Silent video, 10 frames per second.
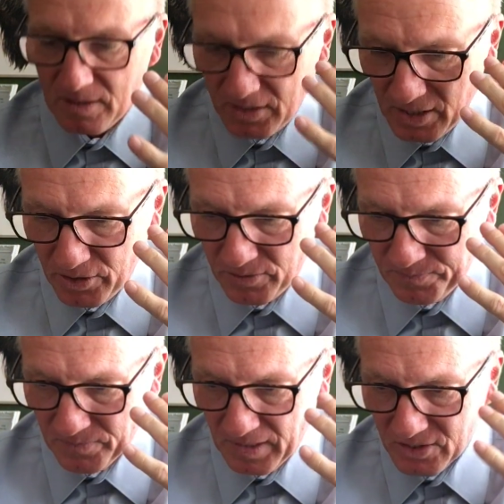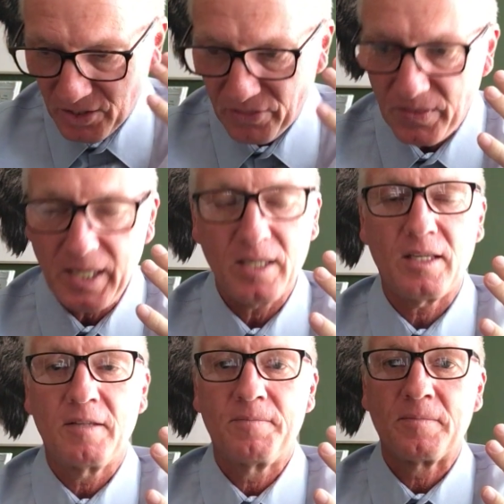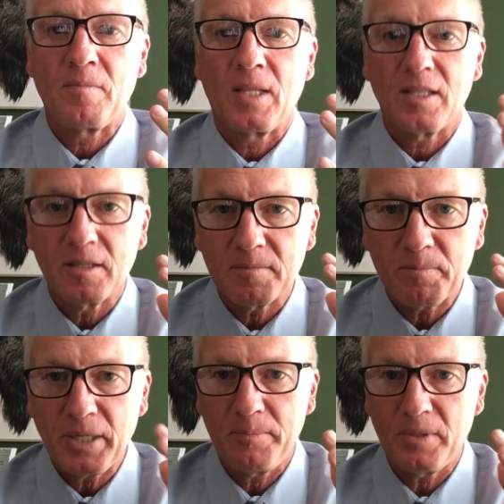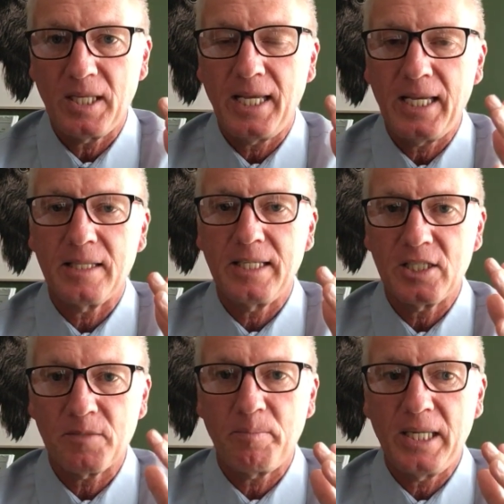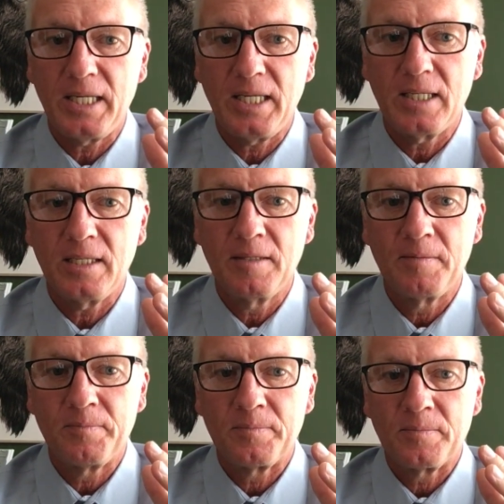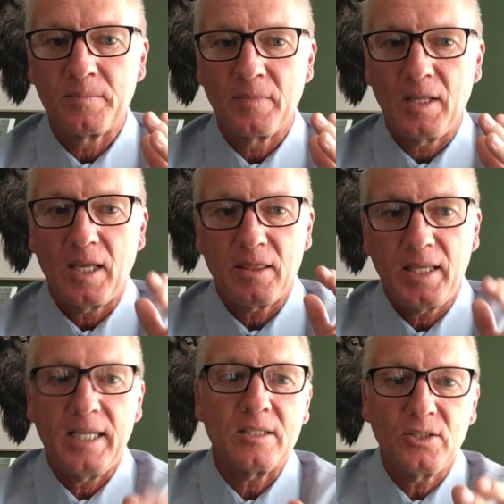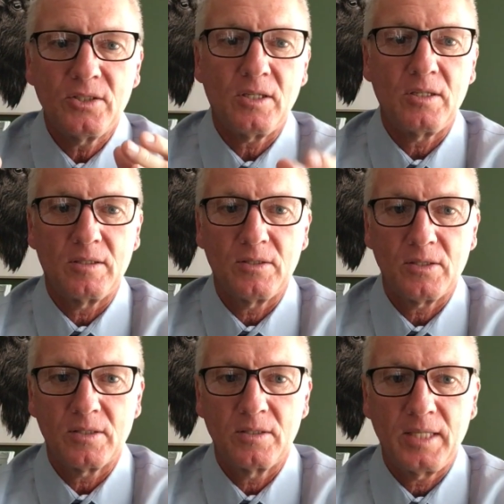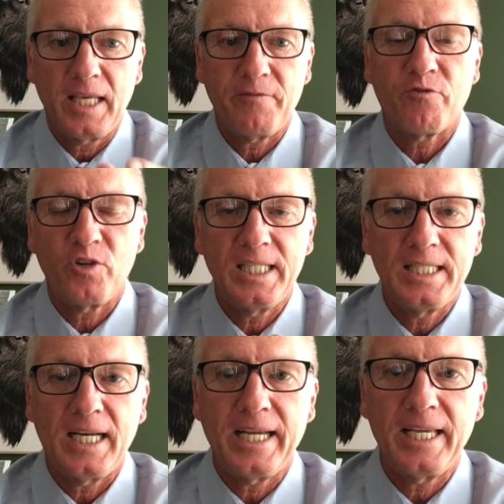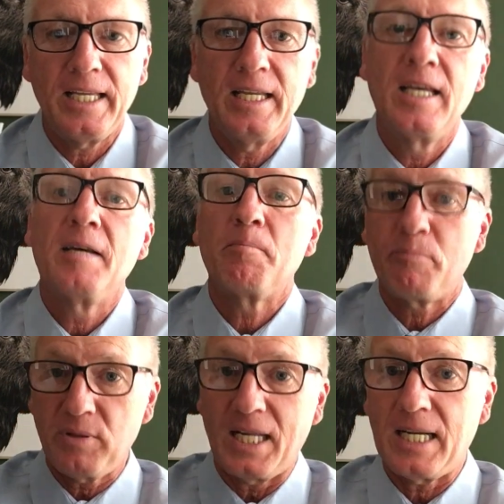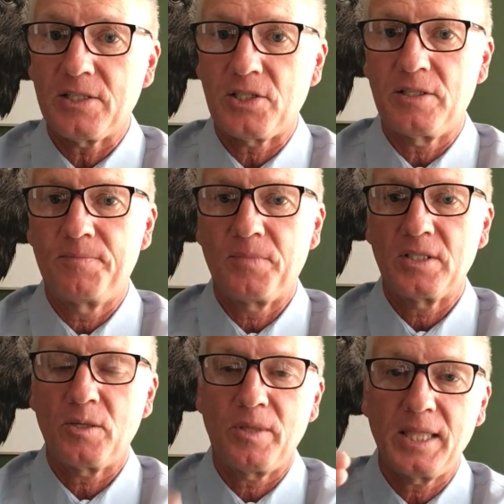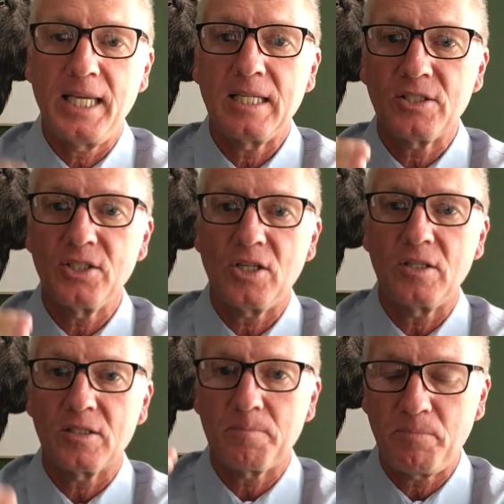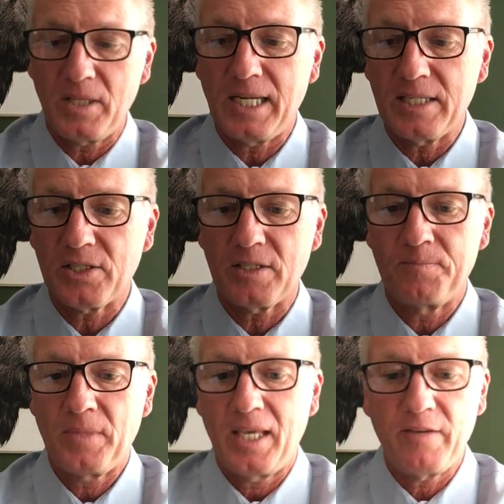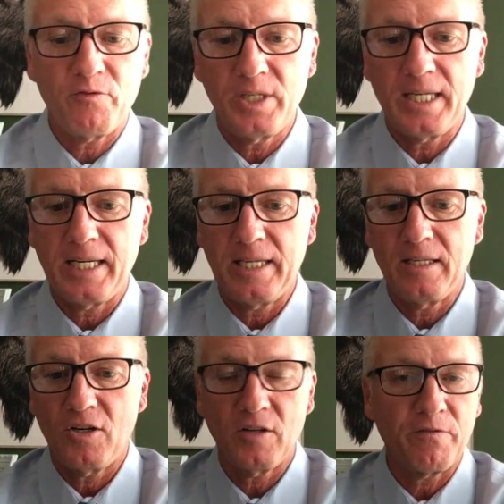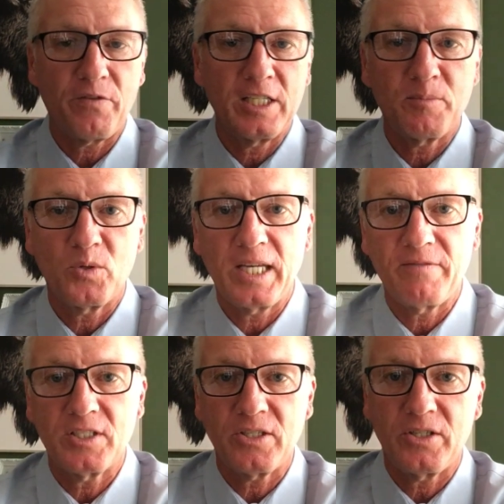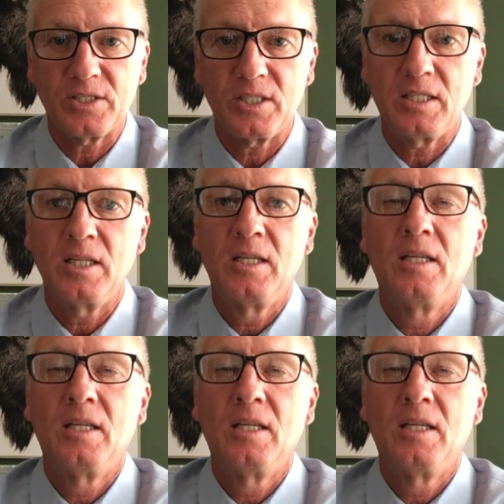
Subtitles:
you know, to think that people are out there spending $1,000 every day plus, so $1,000 plus every day on Facebook advertising